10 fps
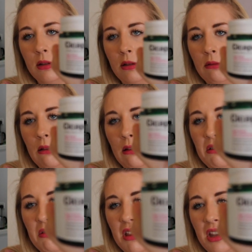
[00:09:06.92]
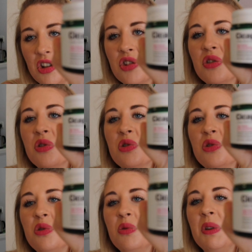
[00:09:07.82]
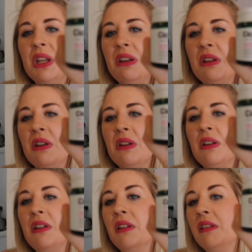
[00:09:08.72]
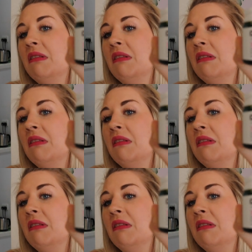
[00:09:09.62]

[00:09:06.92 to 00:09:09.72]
you not want to zoom in?